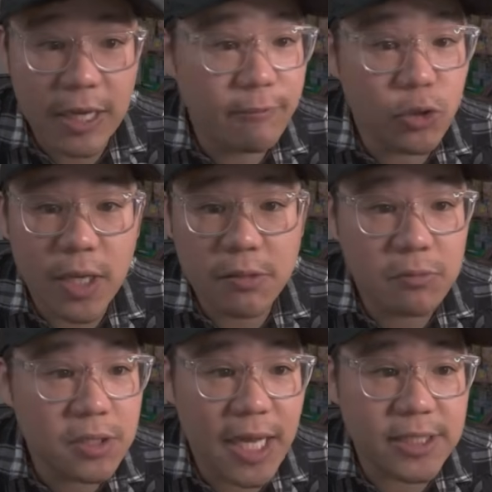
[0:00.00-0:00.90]
If you
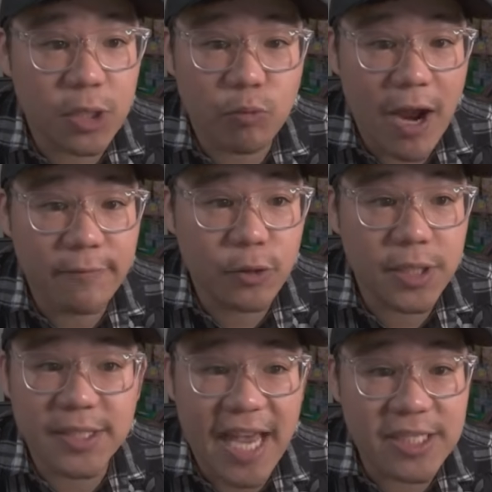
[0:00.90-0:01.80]
think Destined Rivals
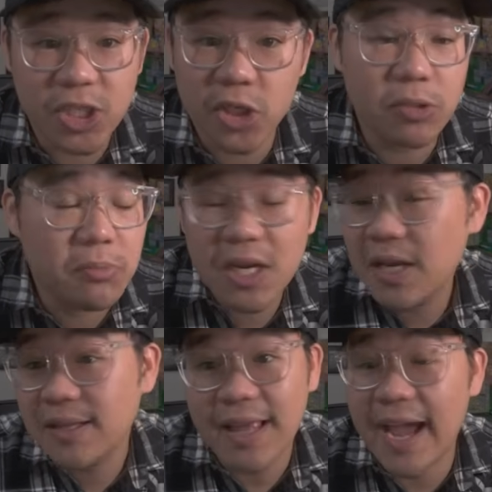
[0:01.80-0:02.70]
is S tier,
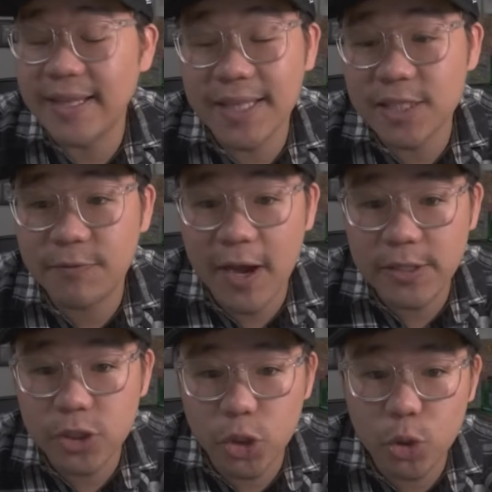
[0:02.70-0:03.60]
I think that's
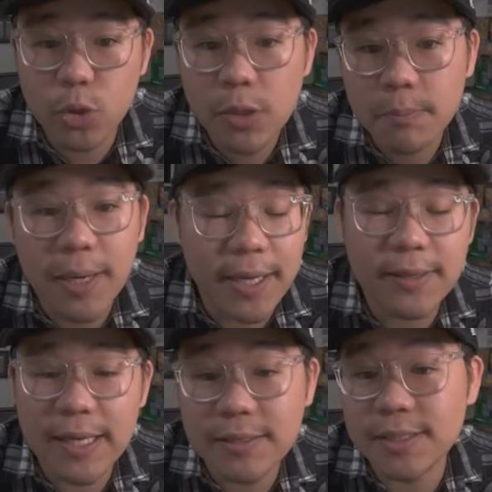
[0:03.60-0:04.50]
fine too. But I
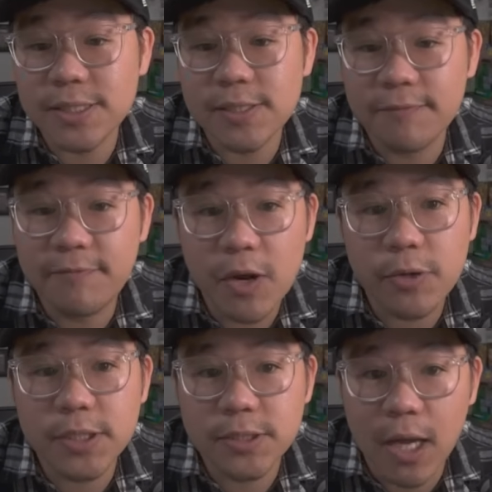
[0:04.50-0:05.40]
think this is a
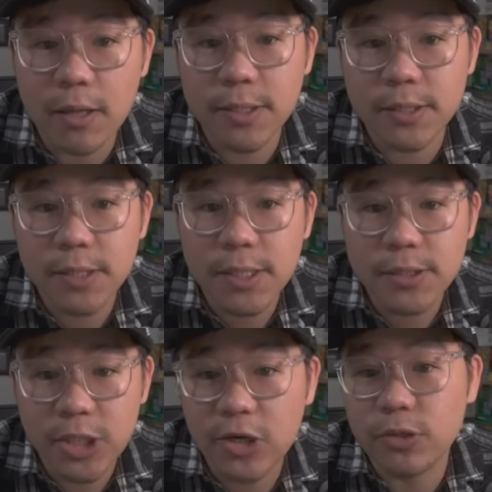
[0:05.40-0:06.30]
very solid
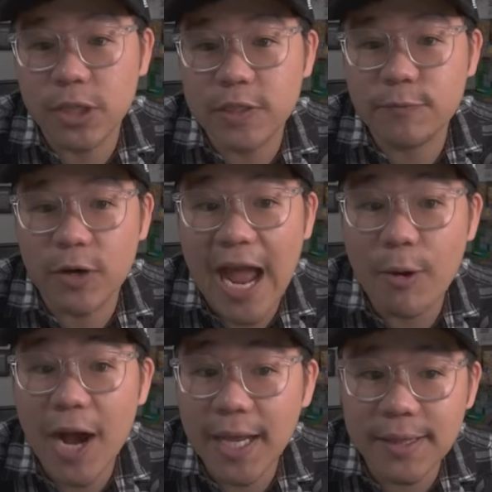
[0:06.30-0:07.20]
tier list for
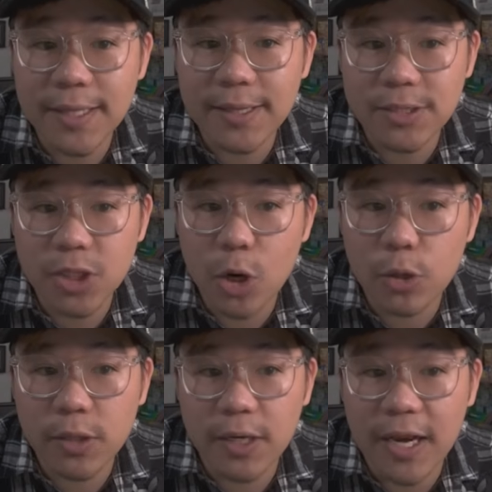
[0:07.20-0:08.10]
how I think the
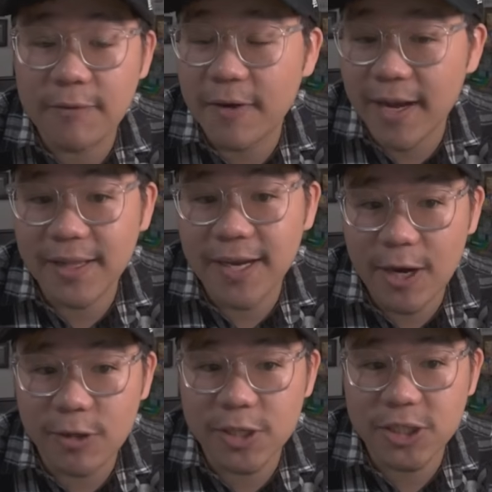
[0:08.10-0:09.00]
Scarlet and Violet
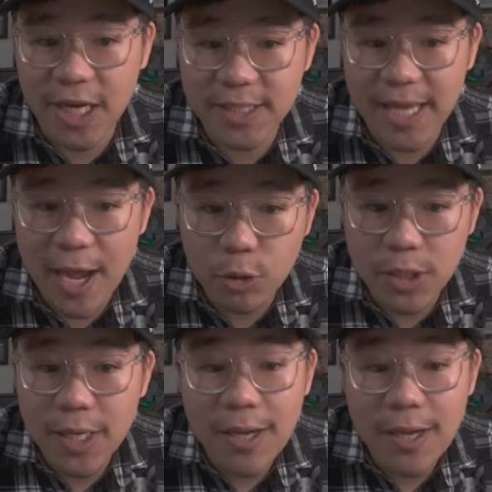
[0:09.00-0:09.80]
era shakes out.